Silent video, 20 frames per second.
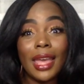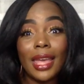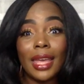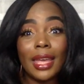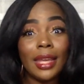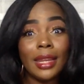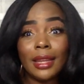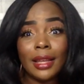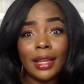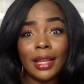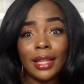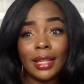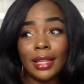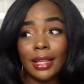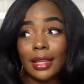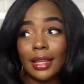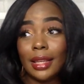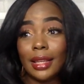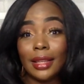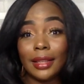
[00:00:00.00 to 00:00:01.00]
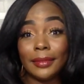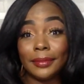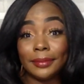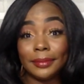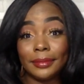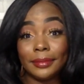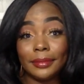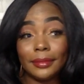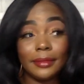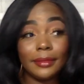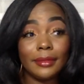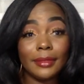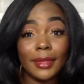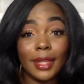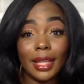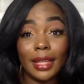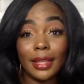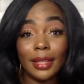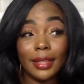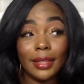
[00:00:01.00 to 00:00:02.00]
And honey,
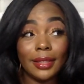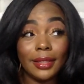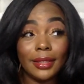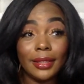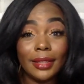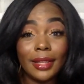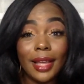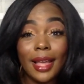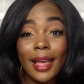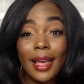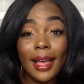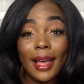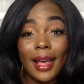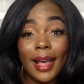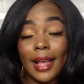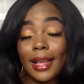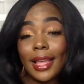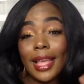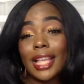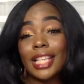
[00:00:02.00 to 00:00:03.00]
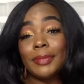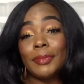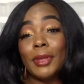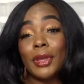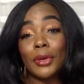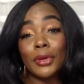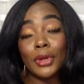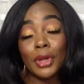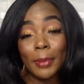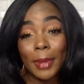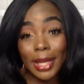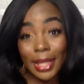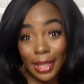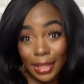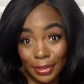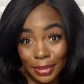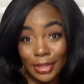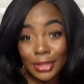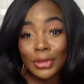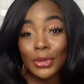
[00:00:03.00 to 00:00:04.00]
I can't speak on
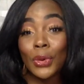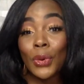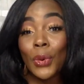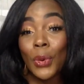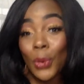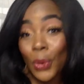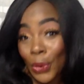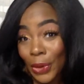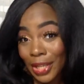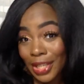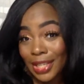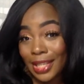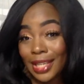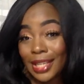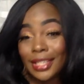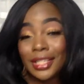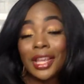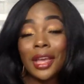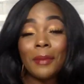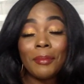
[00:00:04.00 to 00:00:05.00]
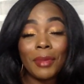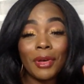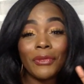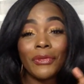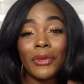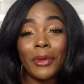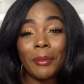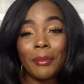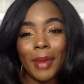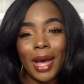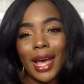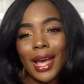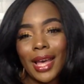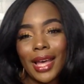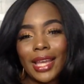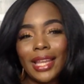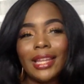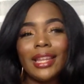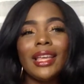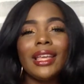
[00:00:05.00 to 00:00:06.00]
nobody else's coinage, but for
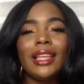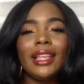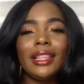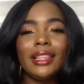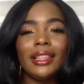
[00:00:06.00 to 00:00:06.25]
mine,